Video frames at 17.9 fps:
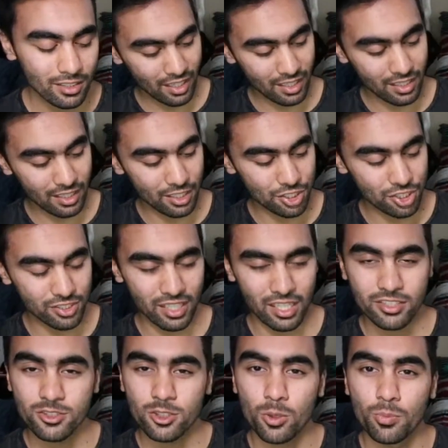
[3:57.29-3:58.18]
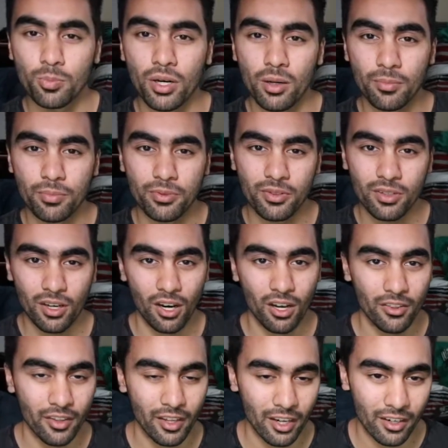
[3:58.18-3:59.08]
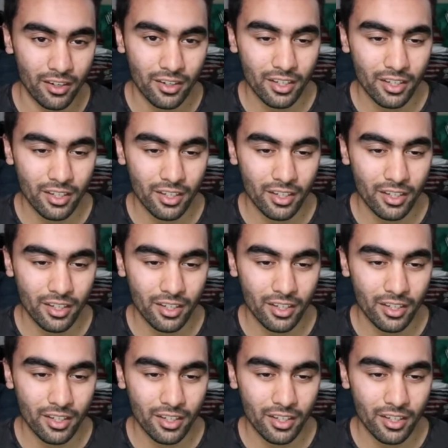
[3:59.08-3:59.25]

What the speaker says: and it's just like a little bump on there.